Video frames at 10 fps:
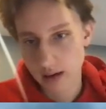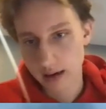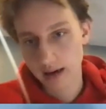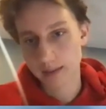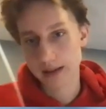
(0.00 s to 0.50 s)

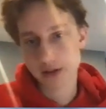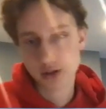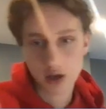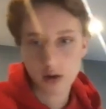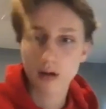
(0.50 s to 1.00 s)
in the
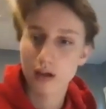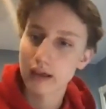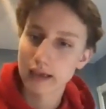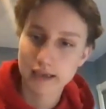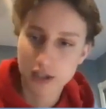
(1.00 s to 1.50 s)
show.
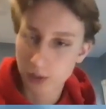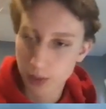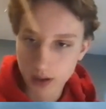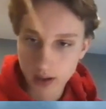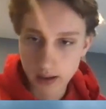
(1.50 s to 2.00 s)
He's
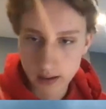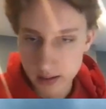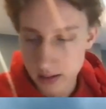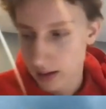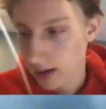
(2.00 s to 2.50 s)
super good.
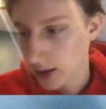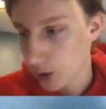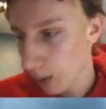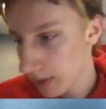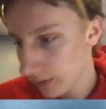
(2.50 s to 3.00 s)
The
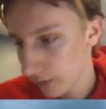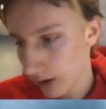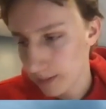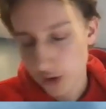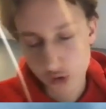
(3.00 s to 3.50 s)
woman
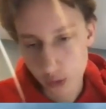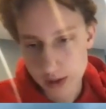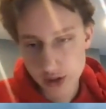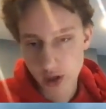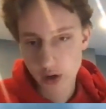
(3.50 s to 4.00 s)
from The
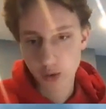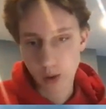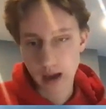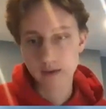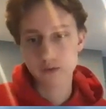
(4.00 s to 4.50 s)
Truman Show, the
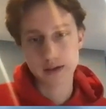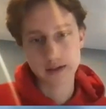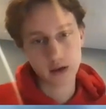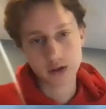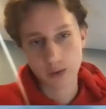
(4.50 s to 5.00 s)
wife, is
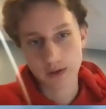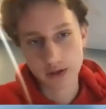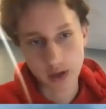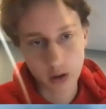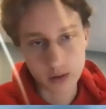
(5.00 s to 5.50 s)
also in the
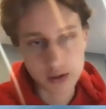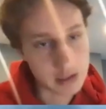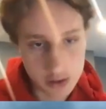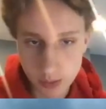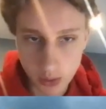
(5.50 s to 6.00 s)
show, and
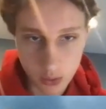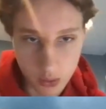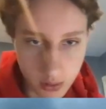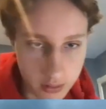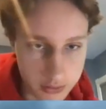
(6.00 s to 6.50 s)
she's super
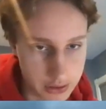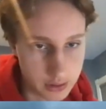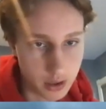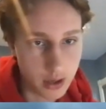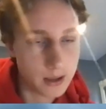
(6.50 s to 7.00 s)
good. She's
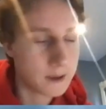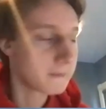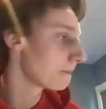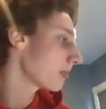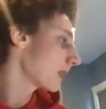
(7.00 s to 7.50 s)
good.
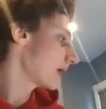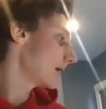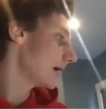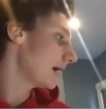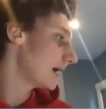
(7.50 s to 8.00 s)

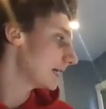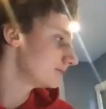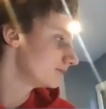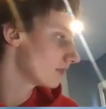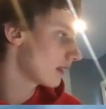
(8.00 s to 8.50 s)

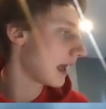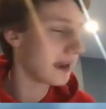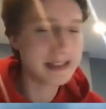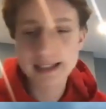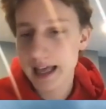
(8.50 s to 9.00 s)
And
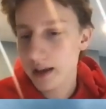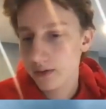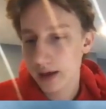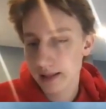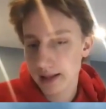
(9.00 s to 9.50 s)
instead
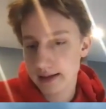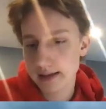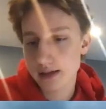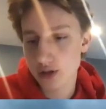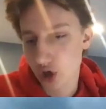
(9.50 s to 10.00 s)
of, this
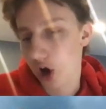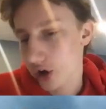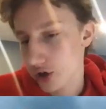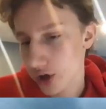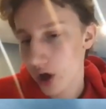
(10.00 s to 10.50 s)
is a
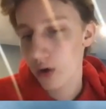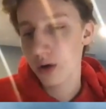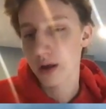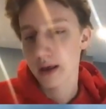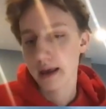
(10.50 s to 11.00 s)
darker show,
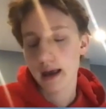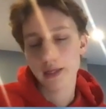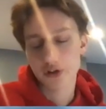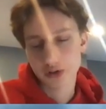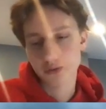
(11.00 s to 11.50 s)
and
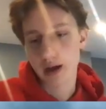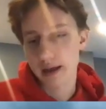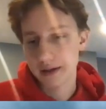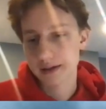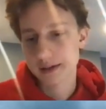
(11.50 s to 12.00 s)
there's some
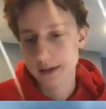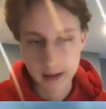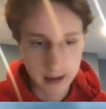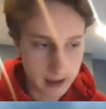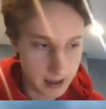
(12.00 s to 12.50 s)
violence,
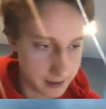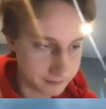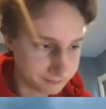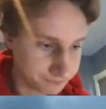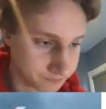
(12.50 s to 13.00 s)

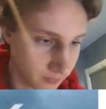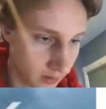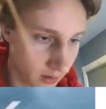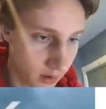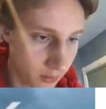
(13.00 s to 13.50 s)
but
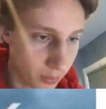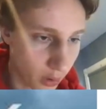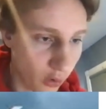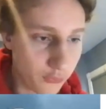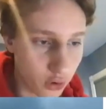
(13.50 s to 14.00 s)

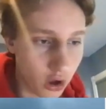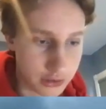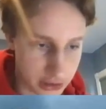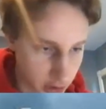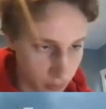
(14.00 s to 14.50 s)
overall,
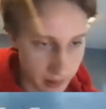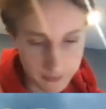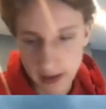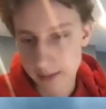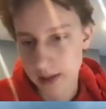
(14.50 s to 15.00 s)
it's a show about
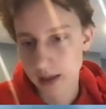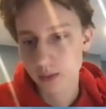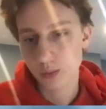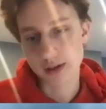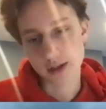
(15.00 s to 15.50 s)
family,
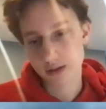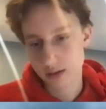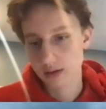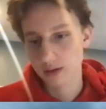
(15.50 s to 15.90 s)
which is